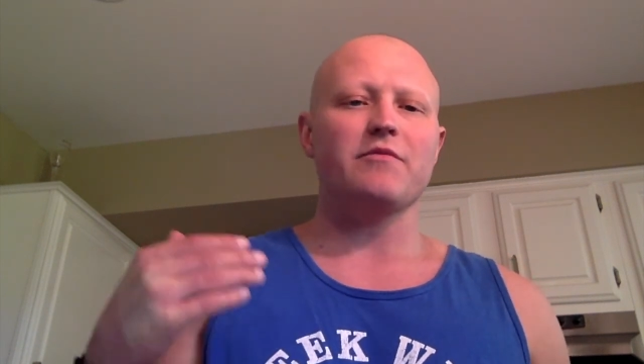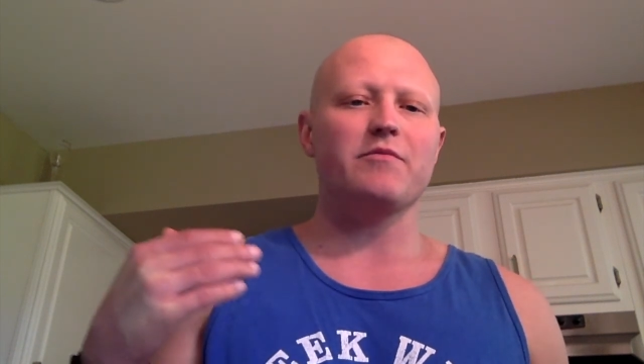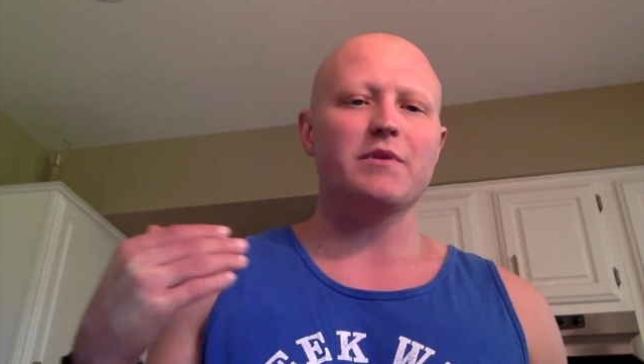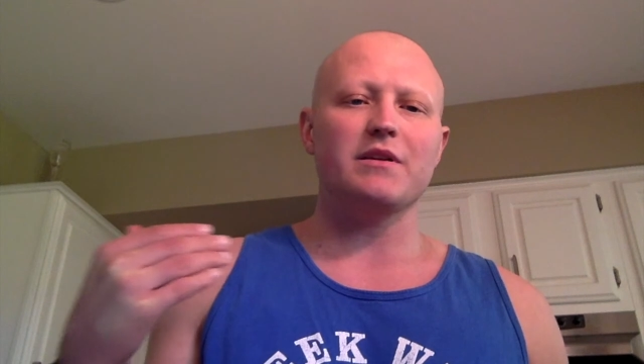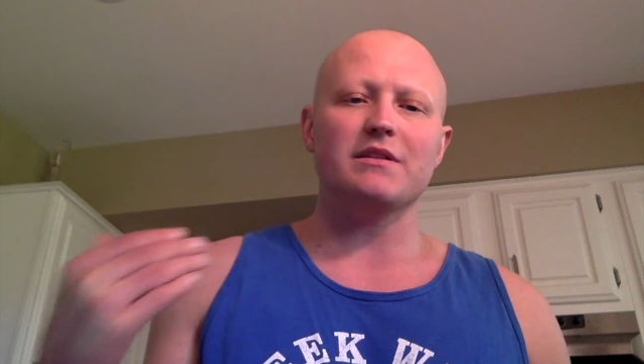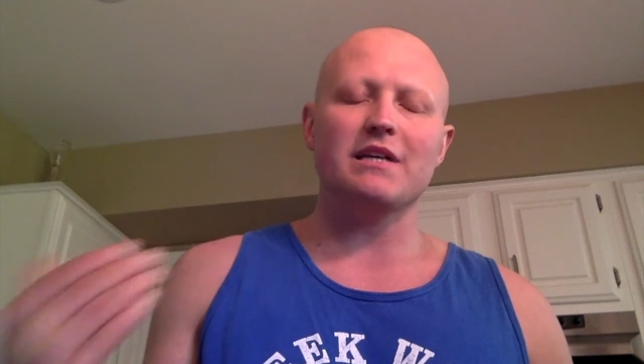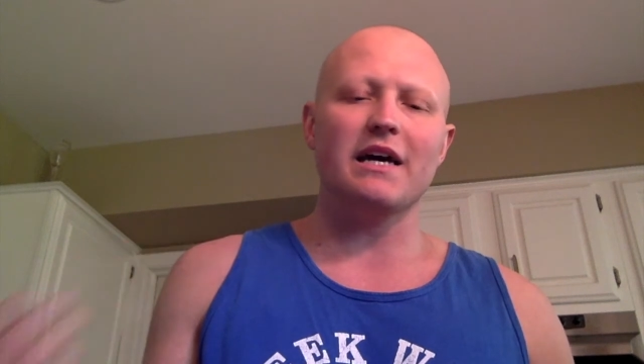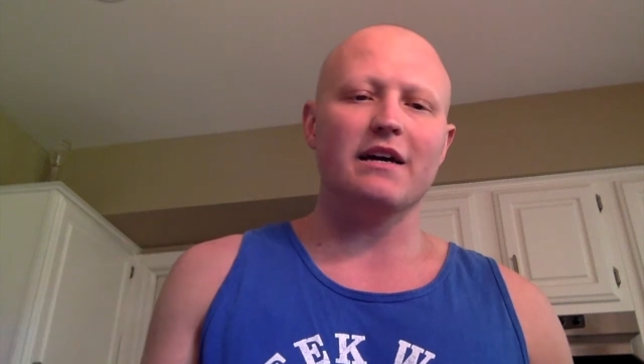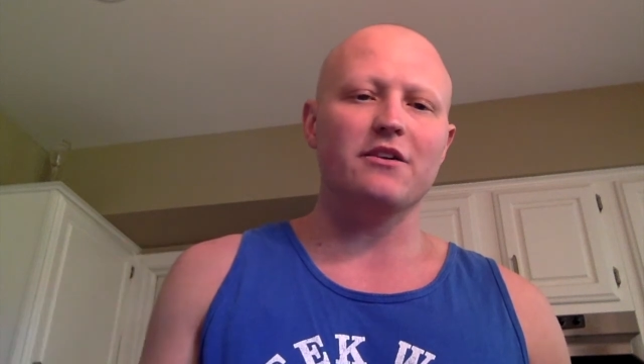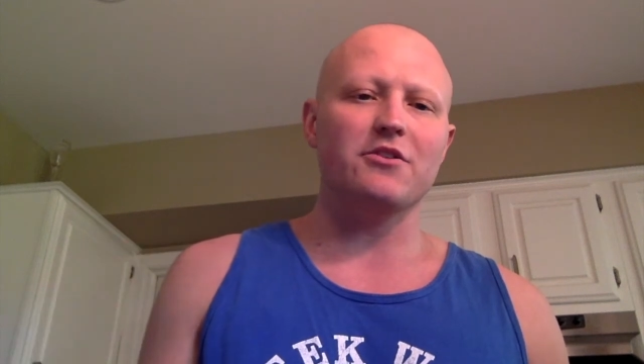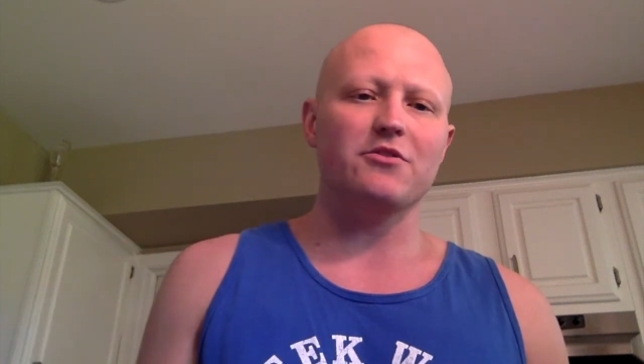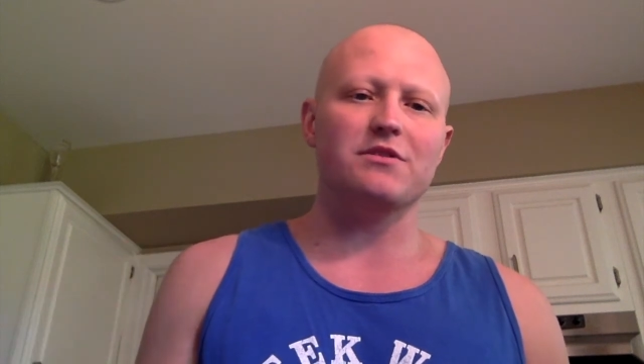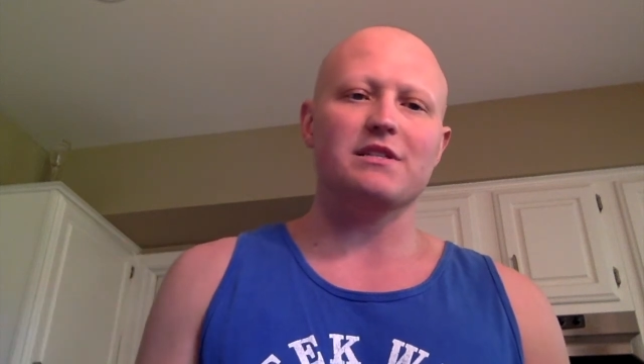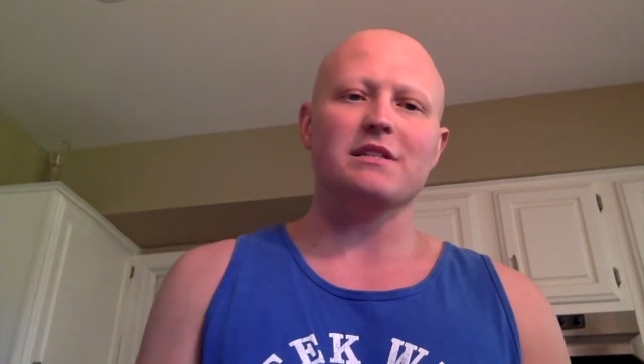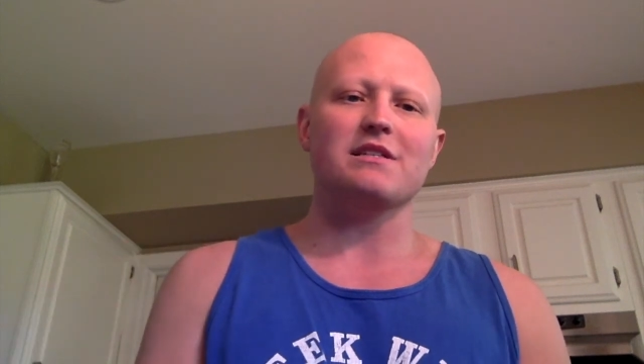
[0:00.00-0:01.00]
been
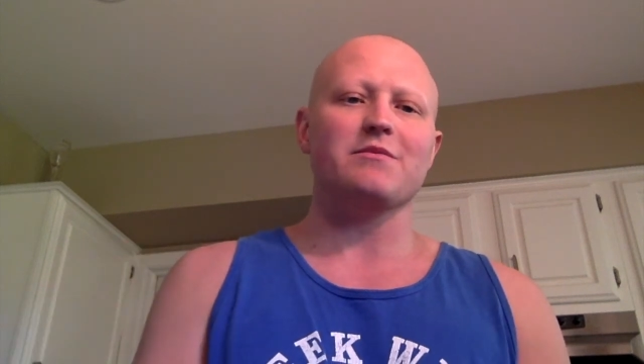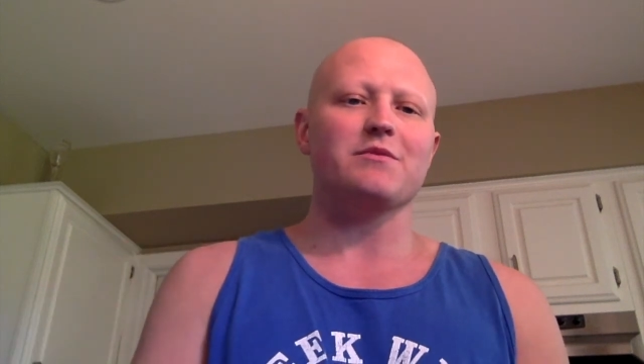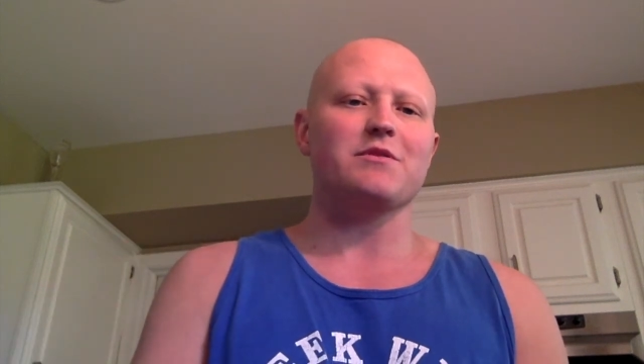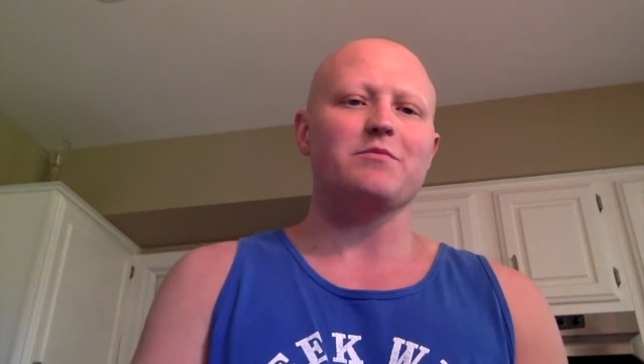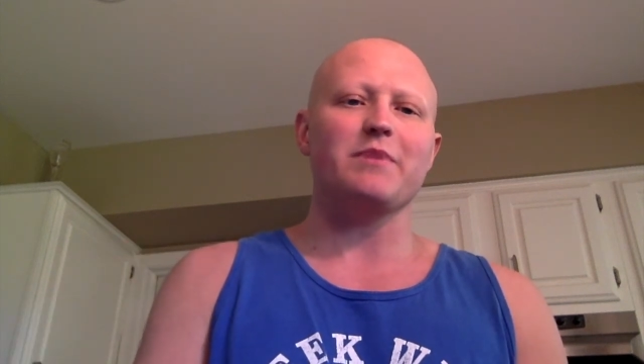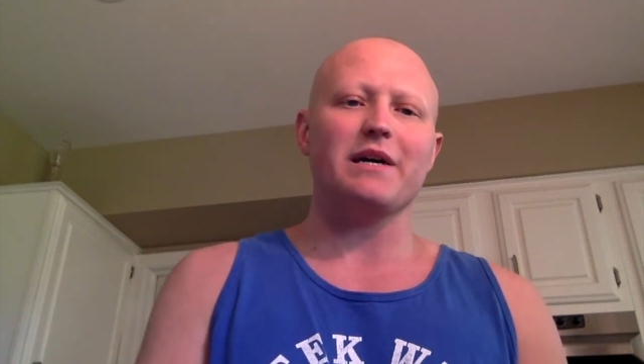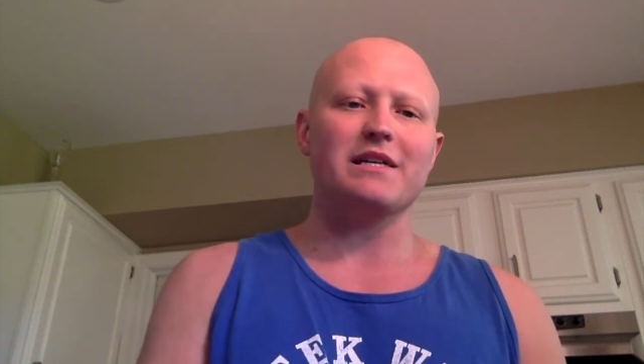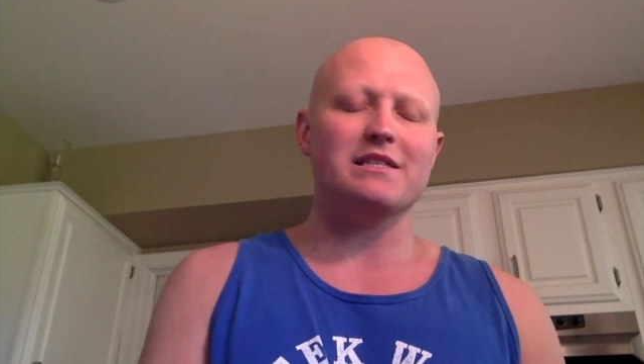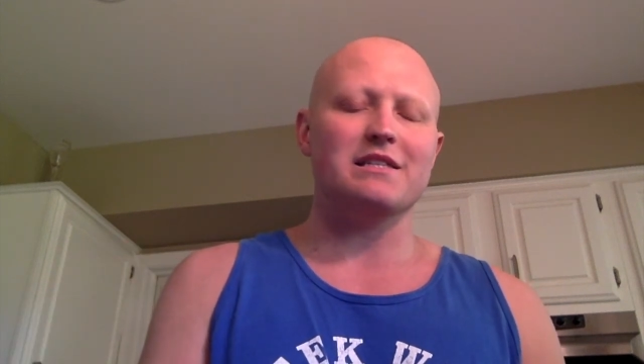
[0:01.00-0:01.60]
diagnosed at some of the best,